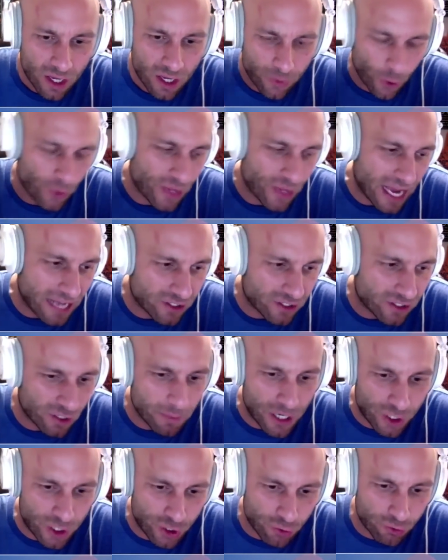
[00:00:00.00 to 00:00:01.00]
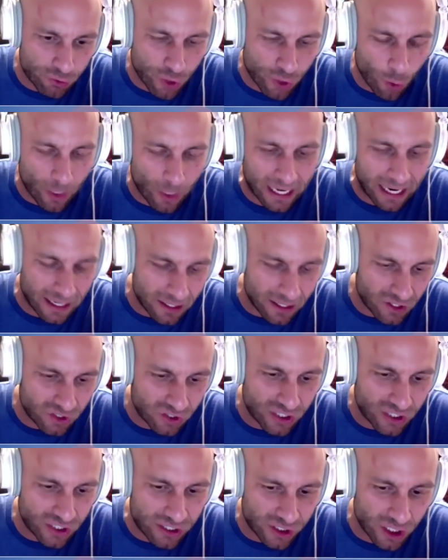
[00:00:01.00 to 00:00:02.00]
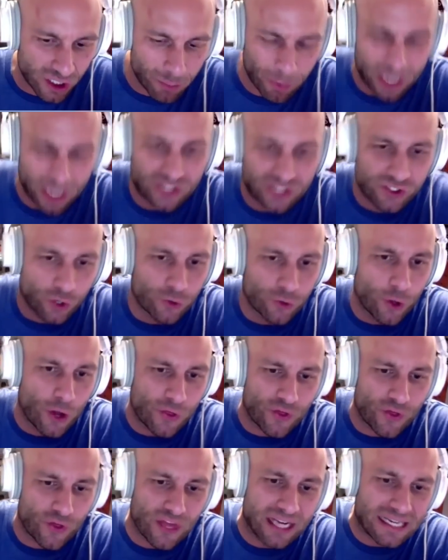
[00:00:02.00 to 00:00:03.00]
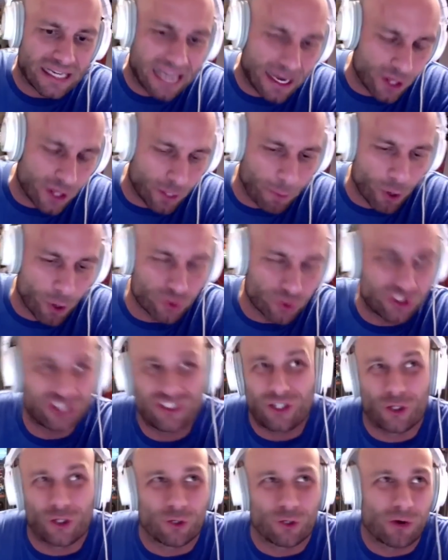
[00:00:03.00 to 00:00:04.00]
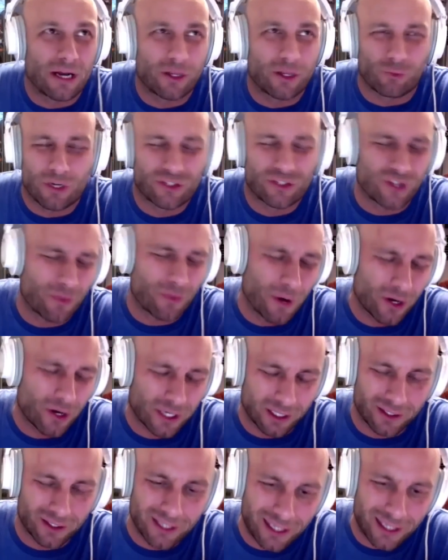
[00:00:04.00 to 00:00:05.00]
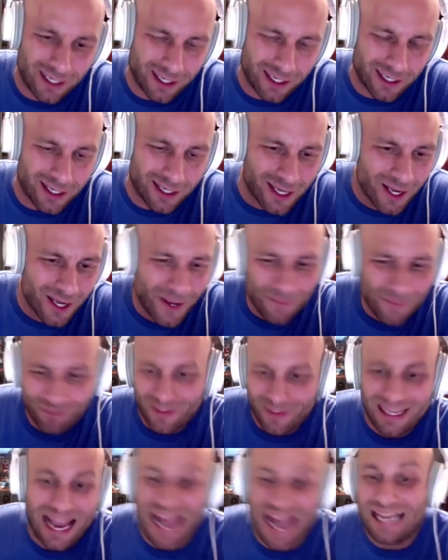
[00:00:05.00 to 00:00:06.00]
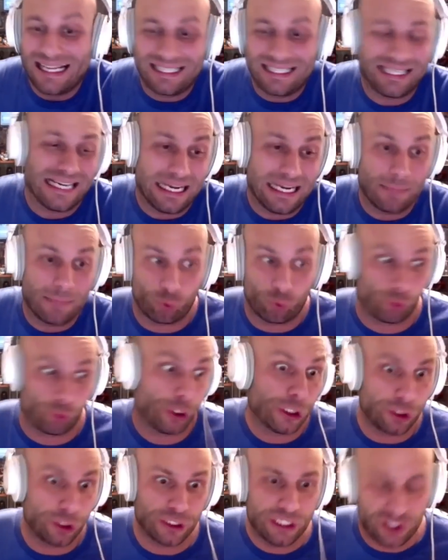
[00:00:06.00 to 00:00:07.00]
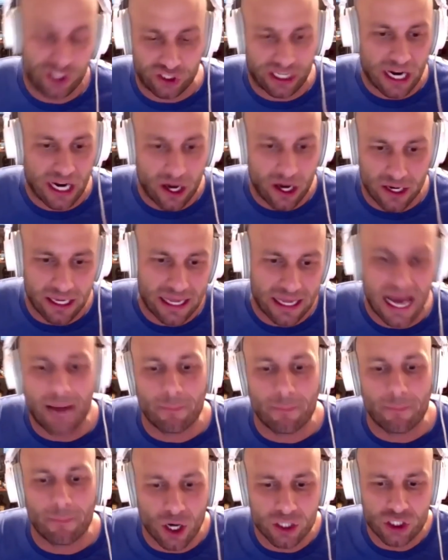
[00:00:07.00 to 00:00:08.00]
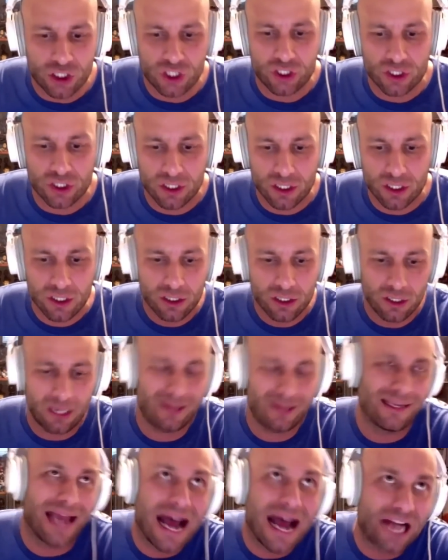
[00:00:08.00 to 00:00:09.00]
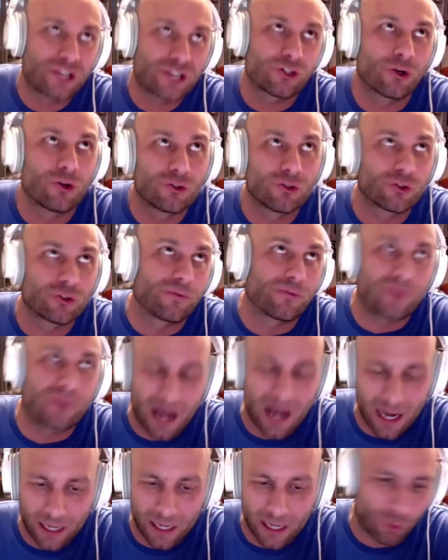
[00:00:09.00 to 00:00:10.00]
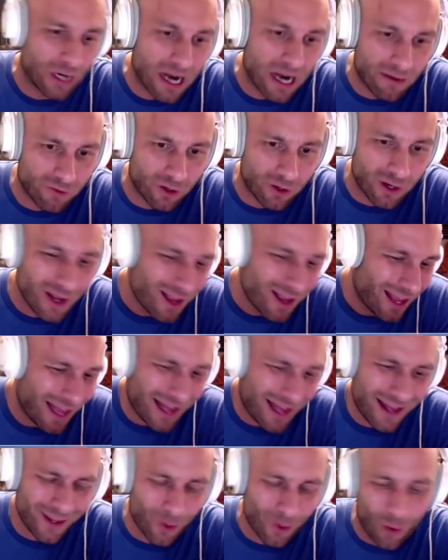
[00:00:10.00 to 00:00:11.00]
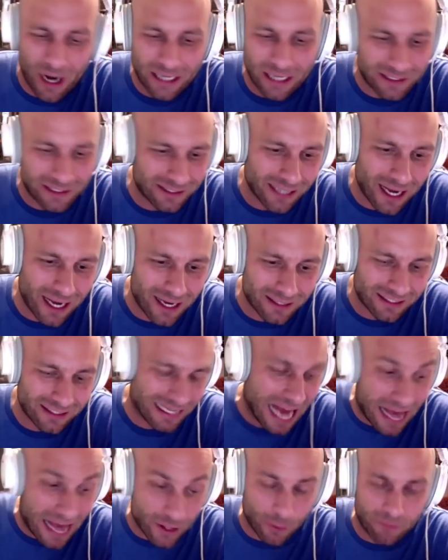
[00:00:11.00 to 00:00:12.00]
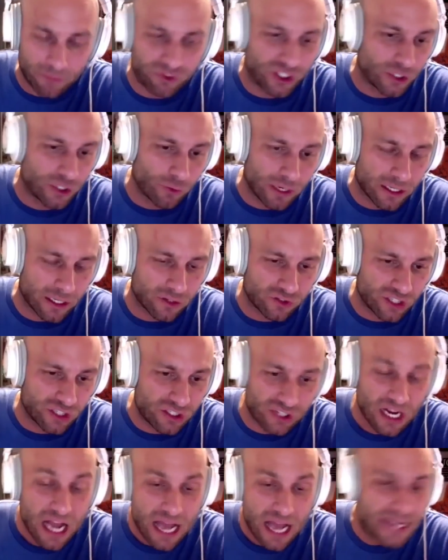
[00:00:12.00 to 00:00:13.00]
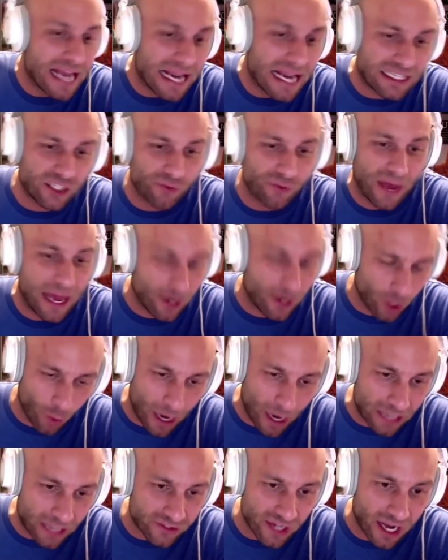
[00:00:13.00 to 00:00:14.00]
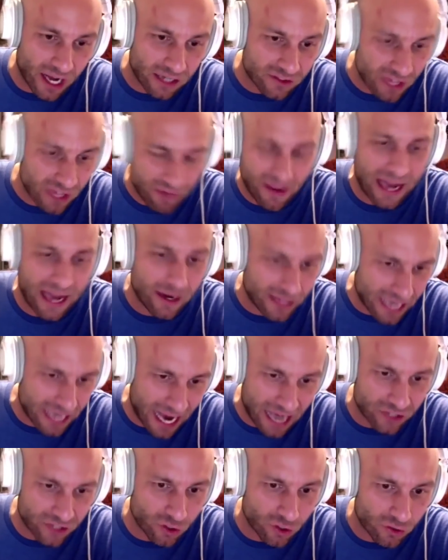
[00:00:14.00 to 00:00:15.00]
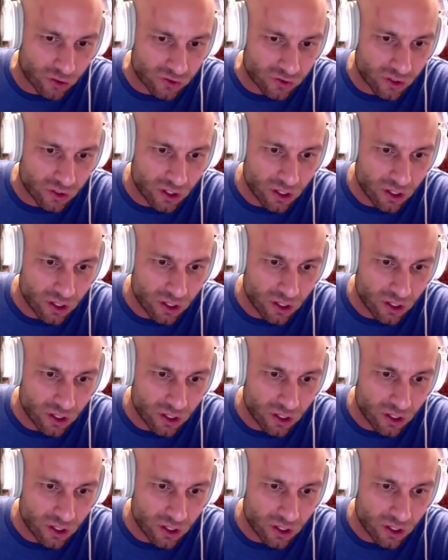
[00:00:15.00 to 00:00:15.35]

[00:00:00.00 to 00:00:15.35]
Thought they had some issues going into this season, but I still thought that they'd get in the postseason. You look around the rest of the American League, any team really scare you that much? And the Astros are fine, whatever. And the White Sox. And now that we've seen the regular season, Yankees have handled the White Sox. They've handled the Astros.